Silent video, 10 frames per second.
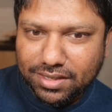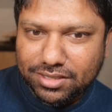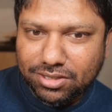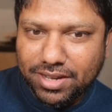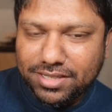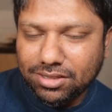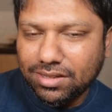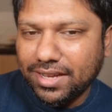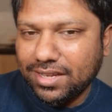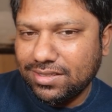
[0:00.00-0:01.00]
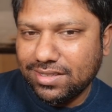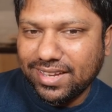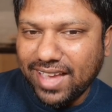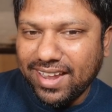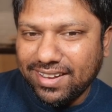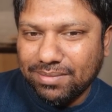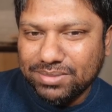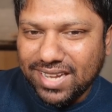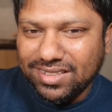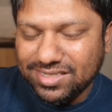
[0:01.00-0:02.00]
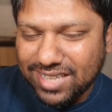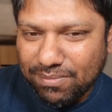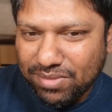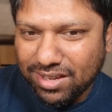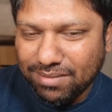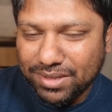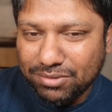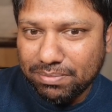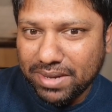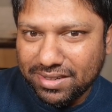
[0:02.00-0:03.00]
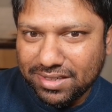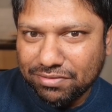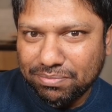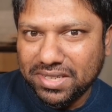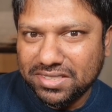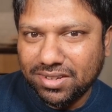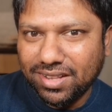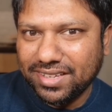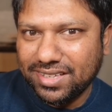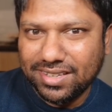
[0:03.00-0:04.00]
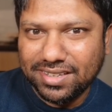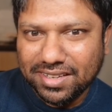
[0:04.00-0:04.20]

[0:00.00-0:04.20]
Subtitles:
So it's not like again, I'm saying the same thing, I'm being repetitive, but it's not like he,